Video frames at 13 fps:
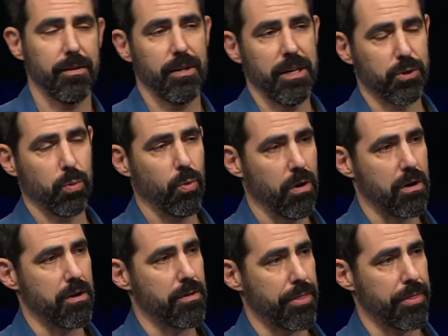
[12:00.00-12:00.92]
it's
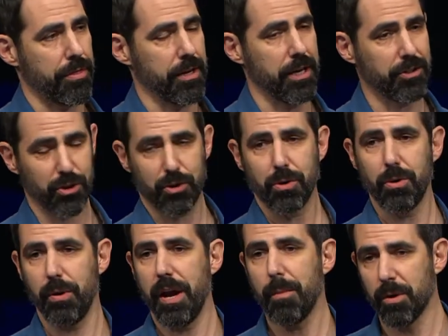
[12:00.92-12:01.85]
worth, it's
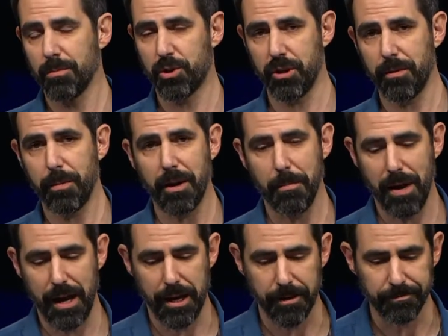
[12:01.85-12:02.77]
true. Abram should have been a
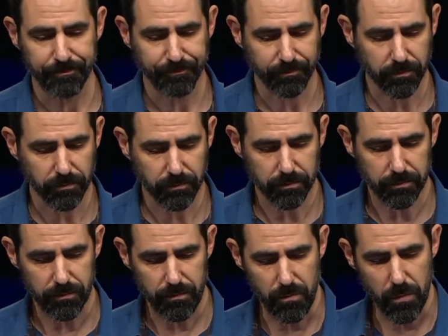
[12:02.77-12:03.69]
man,
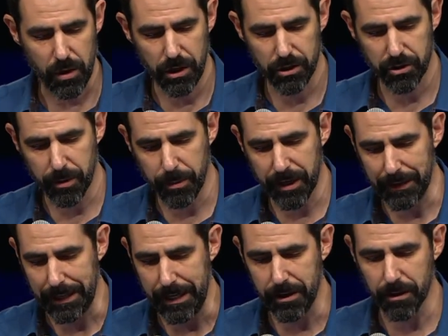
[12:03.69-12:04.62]
he should have been a
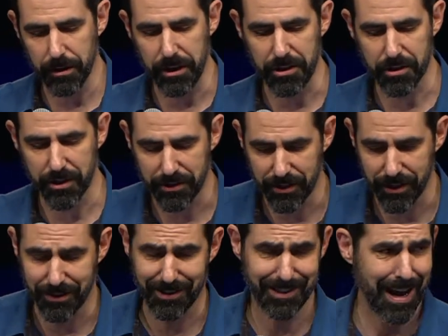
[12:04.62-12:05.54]
leader, and he should have
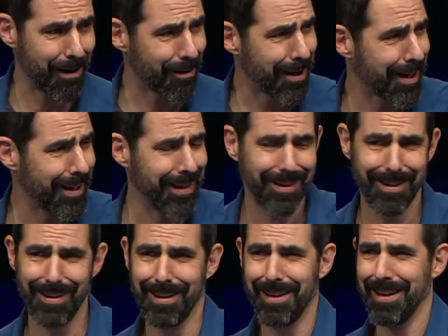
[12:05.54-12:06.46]
said, Sarai?
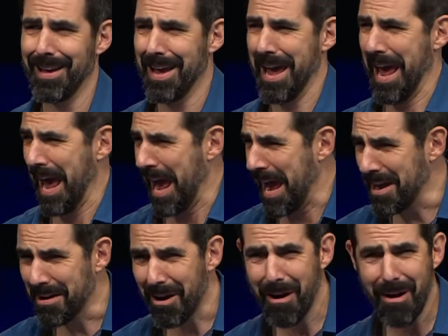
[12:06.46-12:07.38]

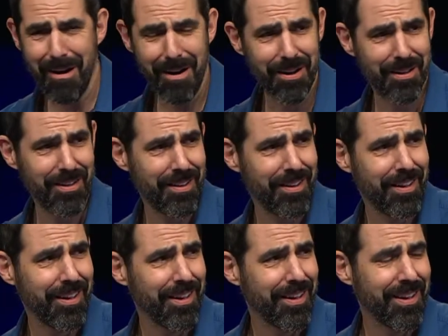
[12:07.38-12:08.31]
Hagar?
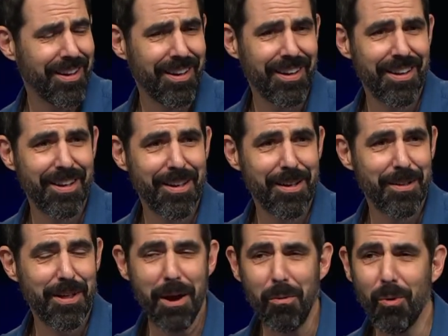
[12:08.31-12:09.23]

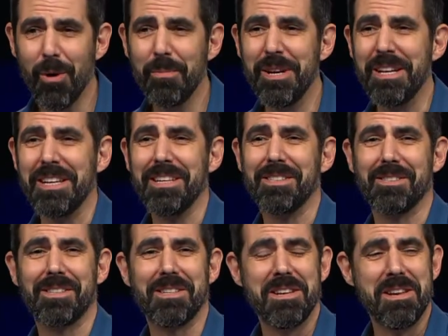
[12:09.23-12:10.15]
That woman
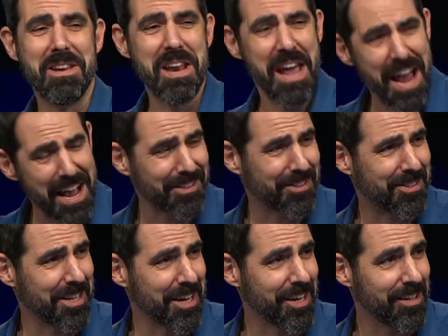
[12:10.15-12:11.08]
is
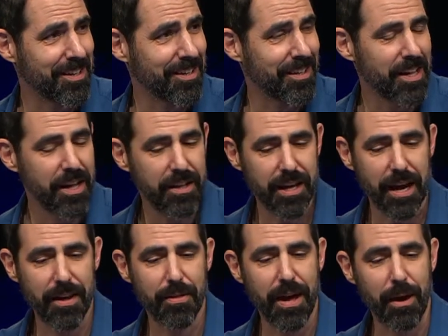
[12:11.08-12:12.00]
nasty.
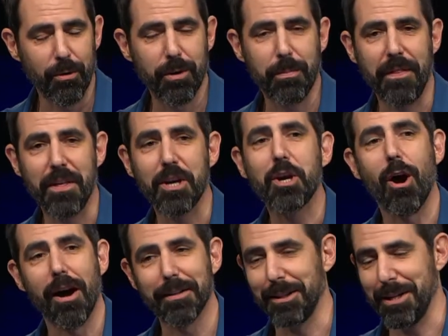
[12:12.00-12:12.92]
That, that would have been the
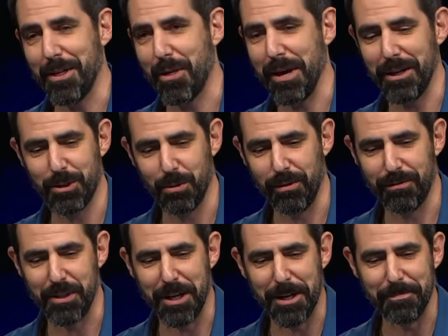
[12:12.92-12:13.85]
godly thing to have
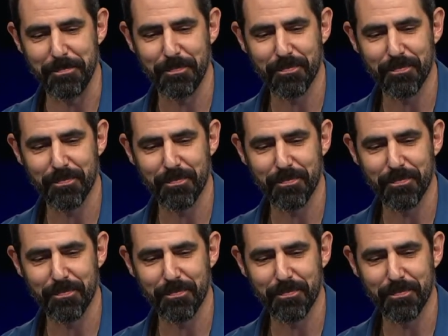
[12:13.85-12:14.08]
done